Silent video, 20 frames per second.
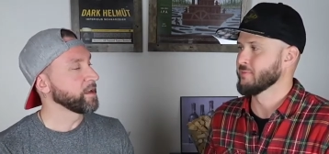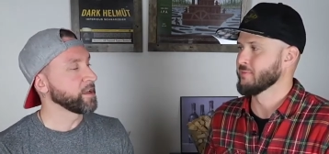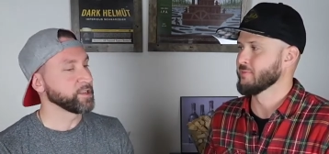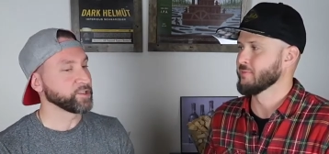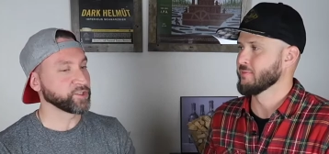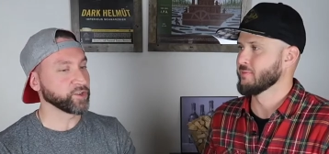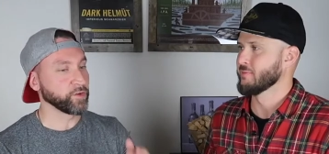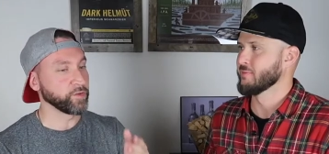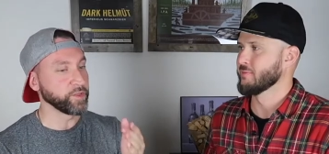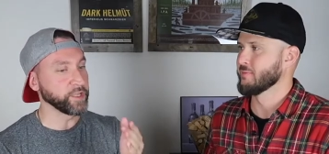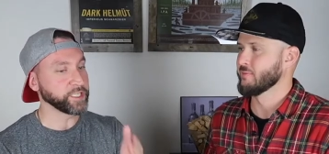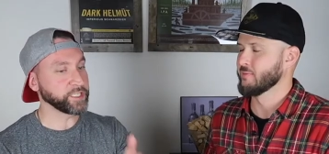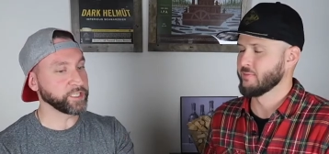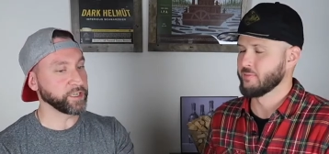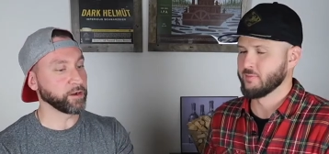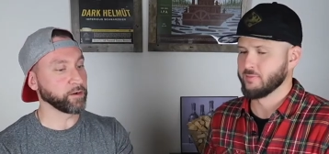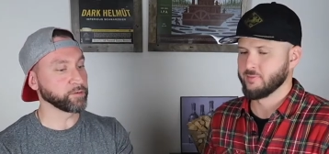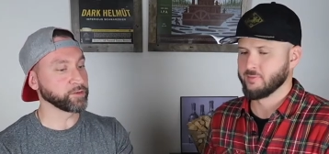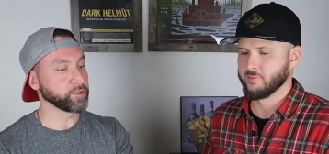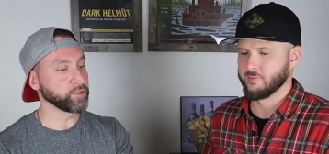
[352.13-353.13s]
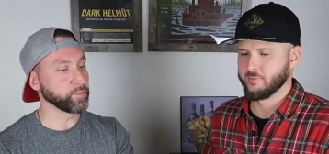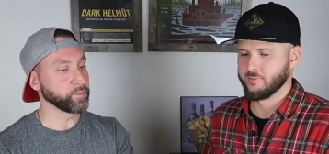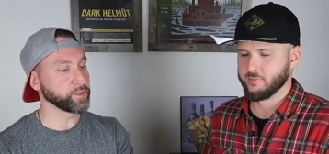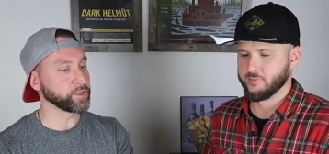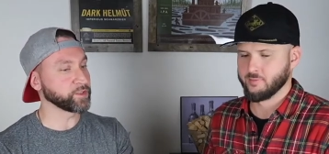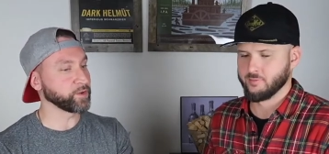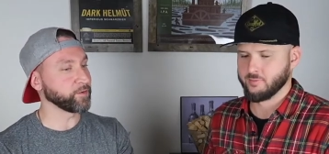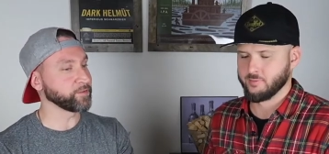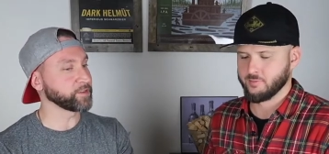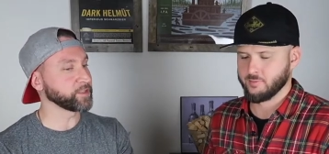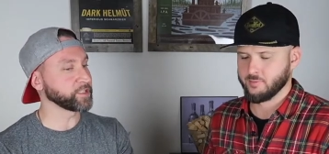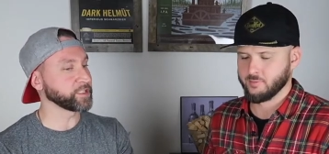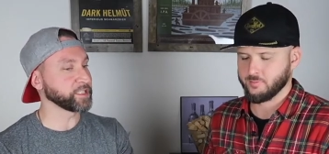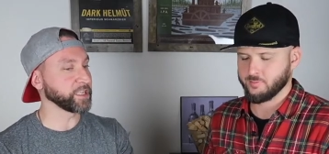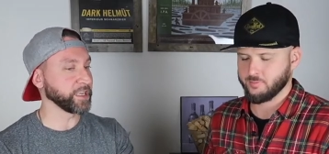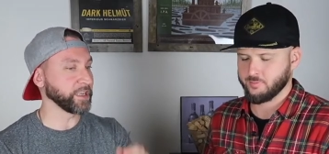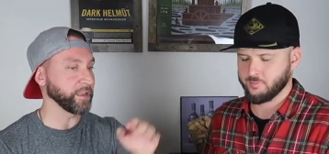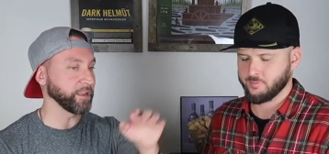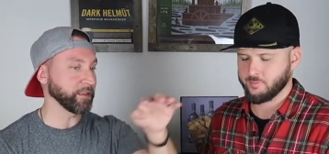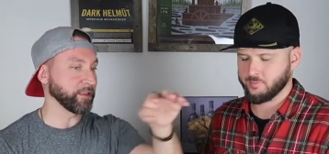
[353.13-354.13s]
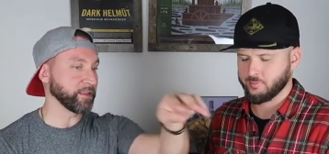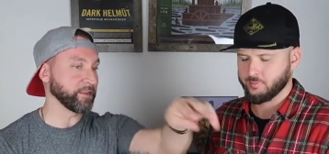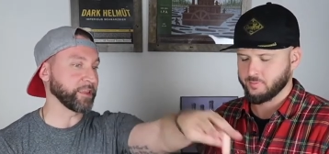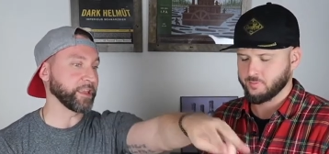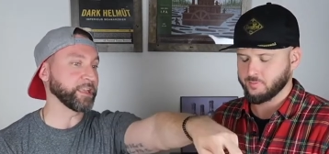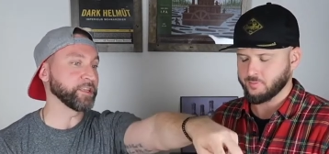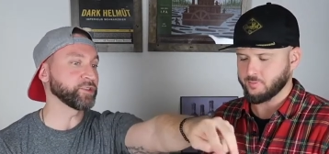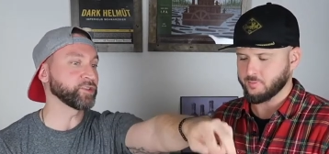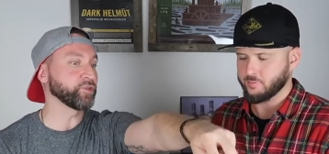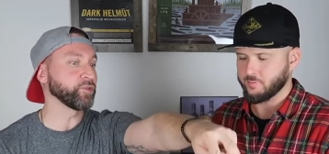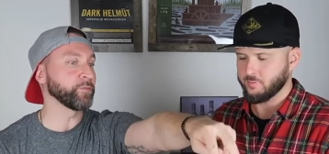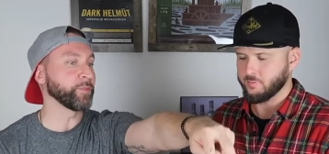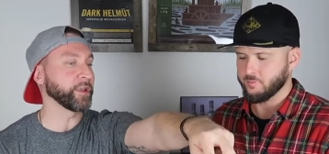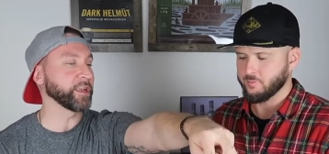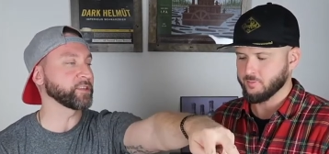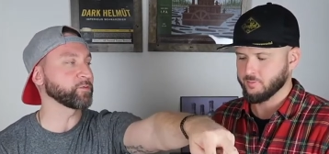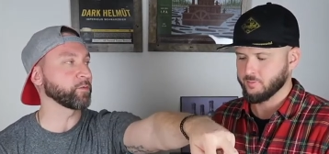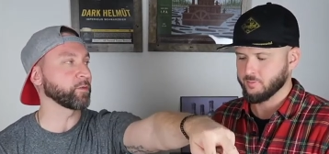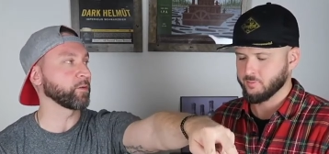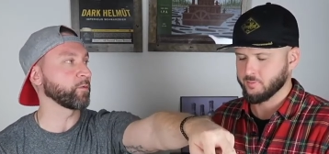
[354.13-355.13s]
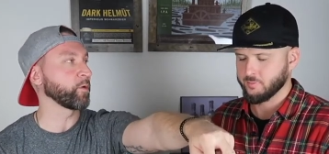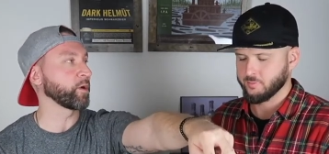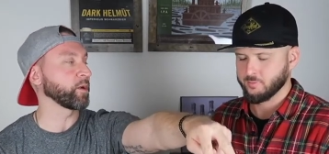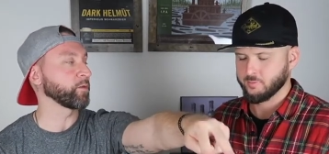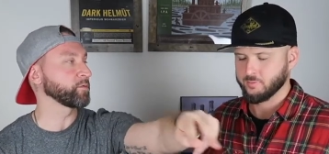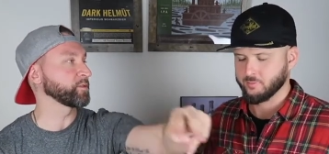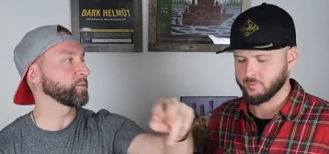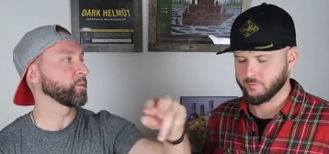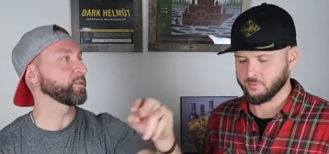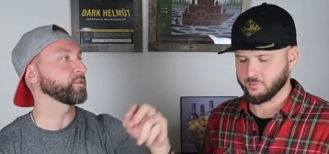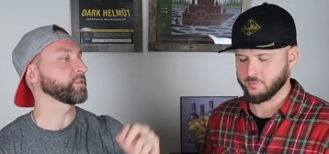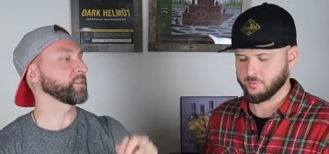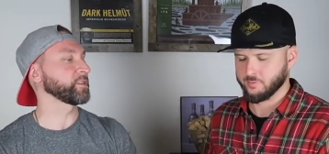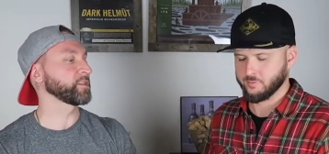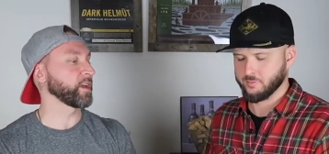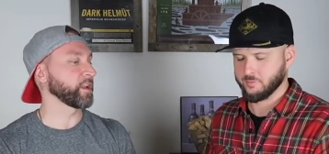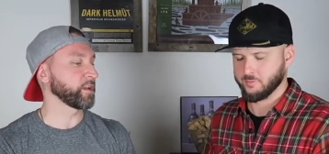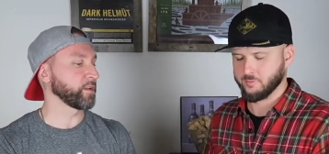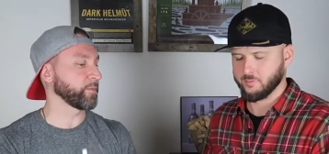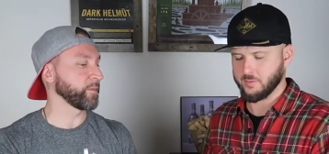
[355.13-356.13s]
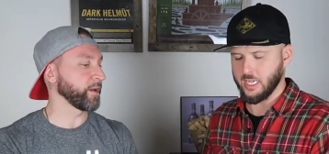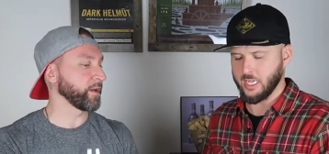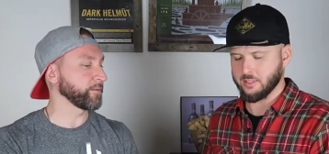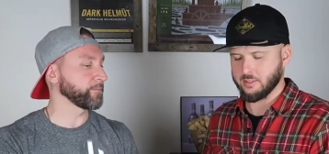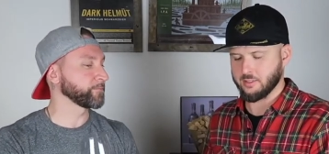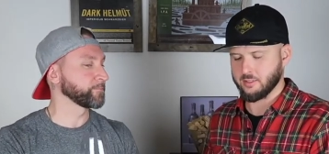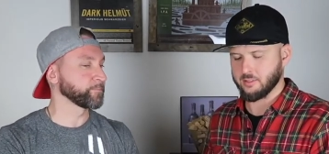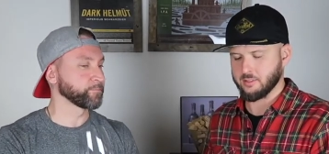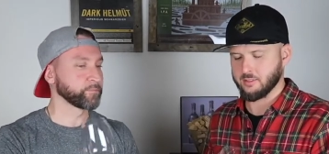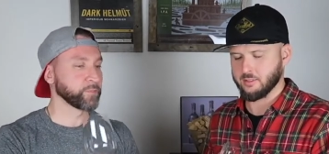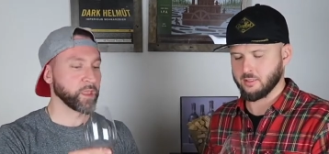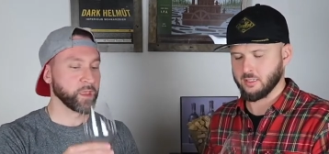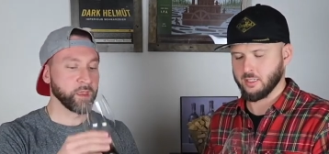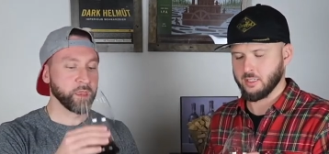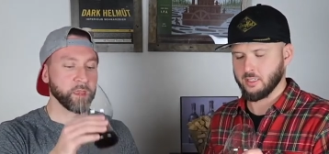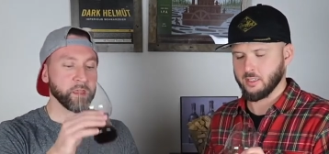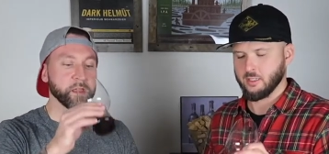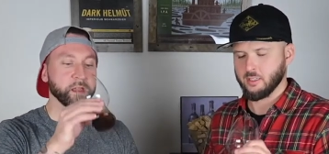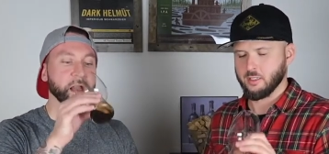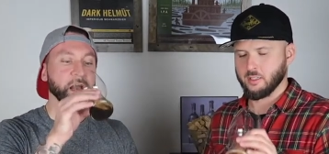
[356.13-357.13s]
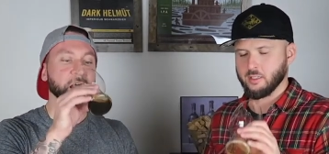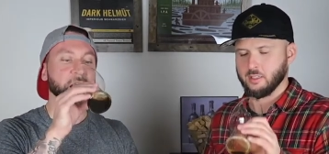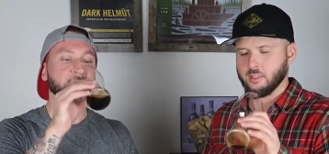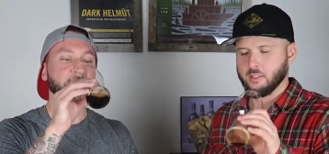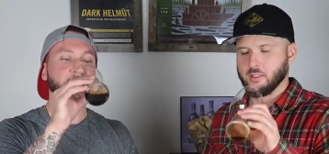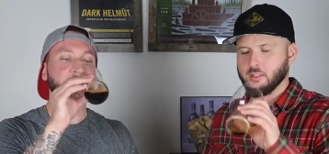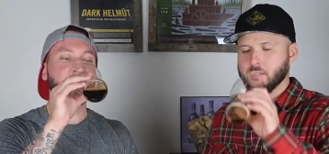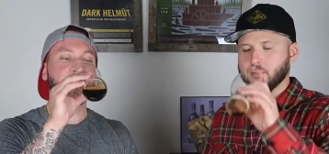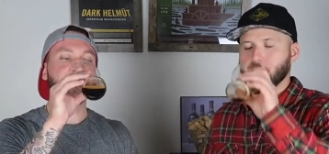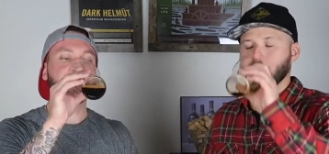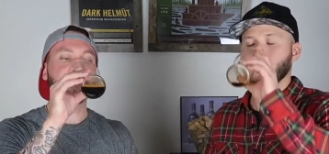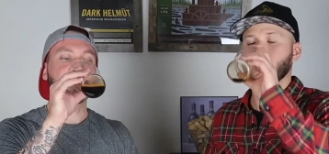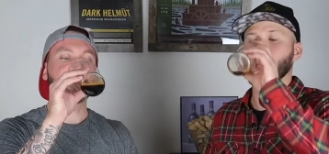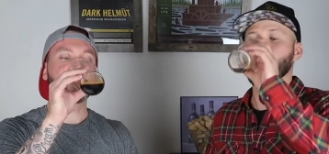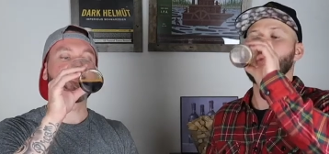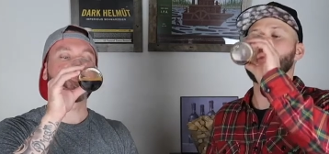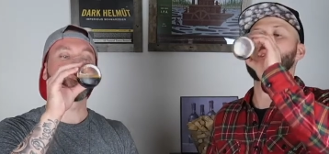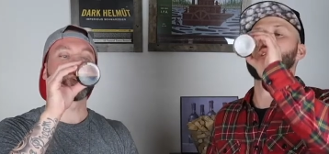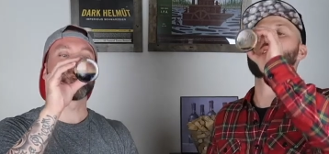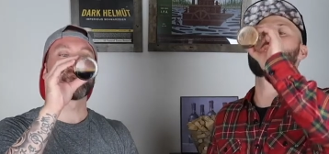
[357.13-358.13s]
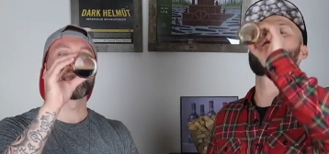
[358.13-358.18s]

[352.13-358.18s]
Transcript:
Speaker 1: So this year I was super stoked to see these two beers were what I was most excited about. Yes. Latte ting.